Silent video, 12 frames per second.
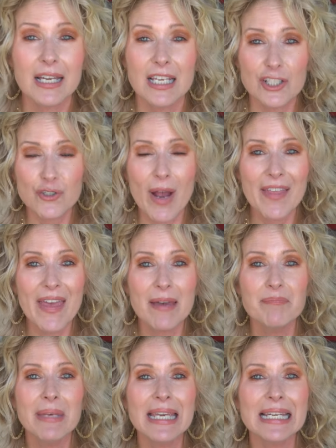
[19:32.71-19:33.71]
Gonna try
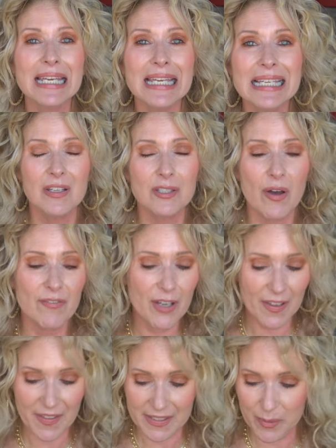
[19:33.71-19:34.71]
that mini. So I feel
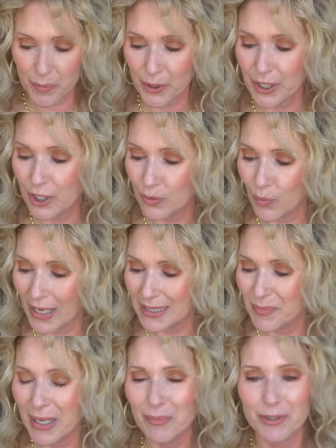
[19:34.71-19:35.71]
like that's a pretty good way
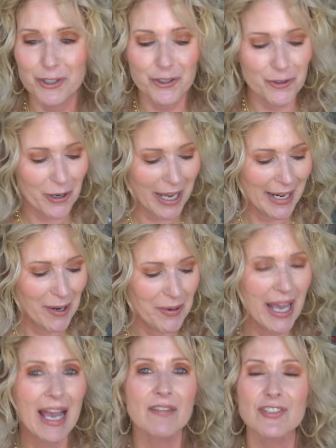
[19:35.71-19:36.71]
to be able to try it.
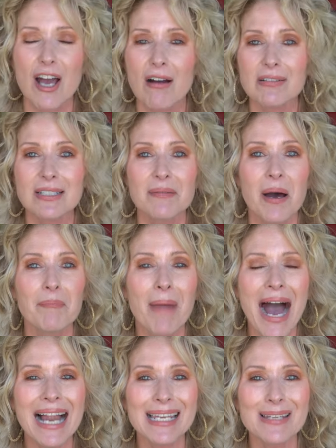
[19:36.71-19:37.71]
Okay, I've talked a
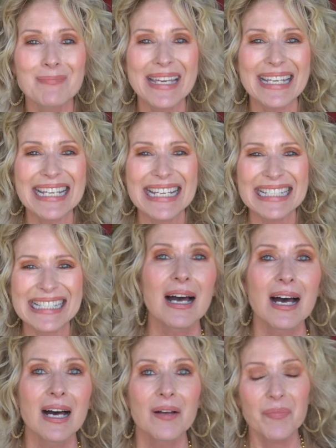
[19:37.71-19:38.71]
mile of minutes.
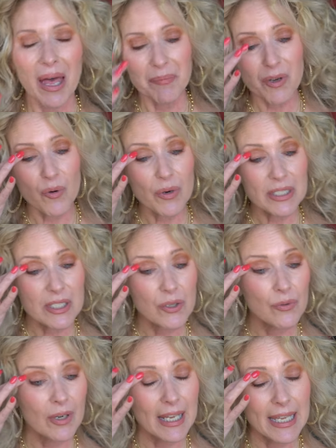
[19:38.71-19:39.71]
Um, I'm going
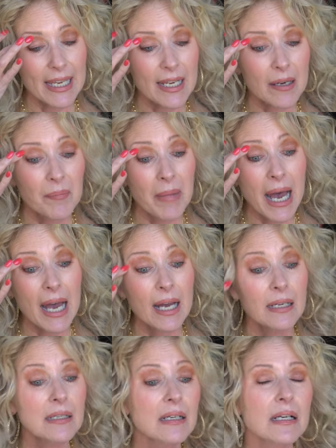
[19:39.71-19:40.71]
to link
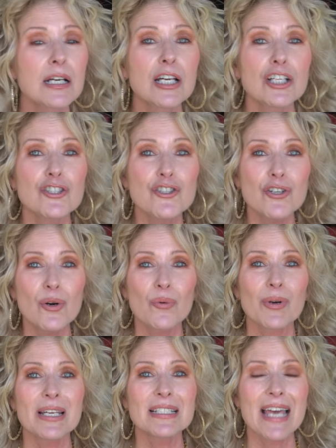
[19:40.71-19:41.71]
my
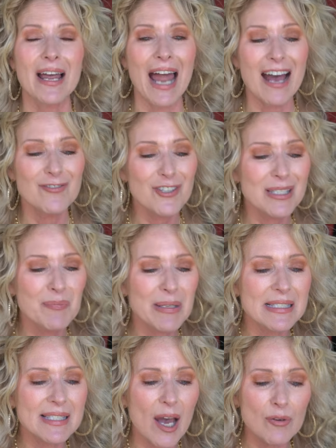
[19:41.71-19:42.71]
jewelry down. I've just
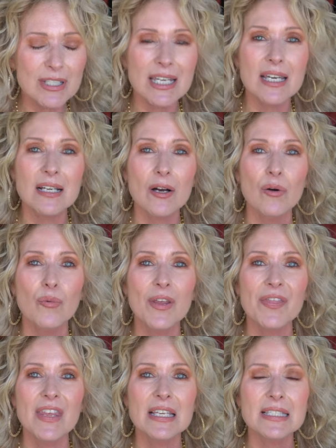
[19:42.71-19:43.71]
been so tickled
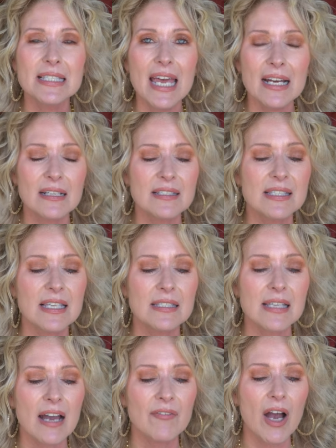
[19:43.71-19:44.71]
with these
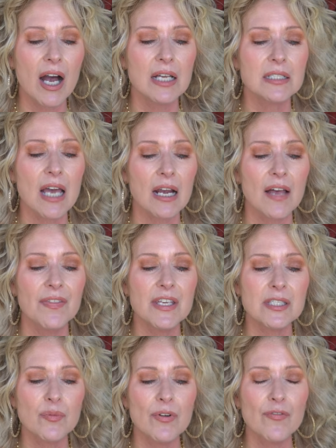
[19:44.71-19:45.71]
necklaces I've got. I got
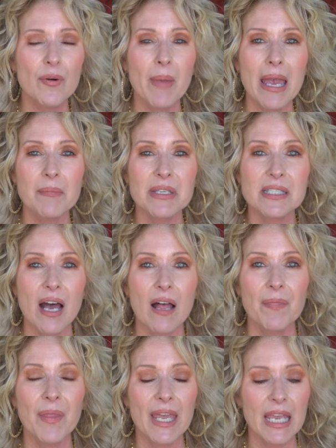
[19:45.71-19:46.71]
this one from
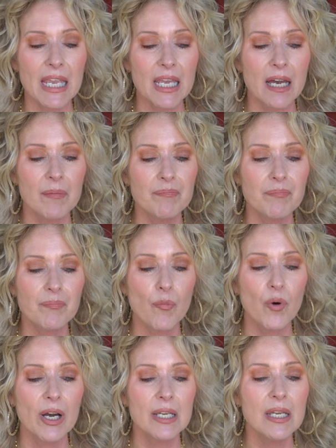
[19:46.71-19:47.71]
Amazon, the M
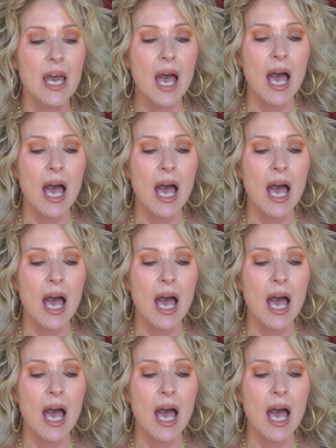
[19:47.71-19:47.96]
one,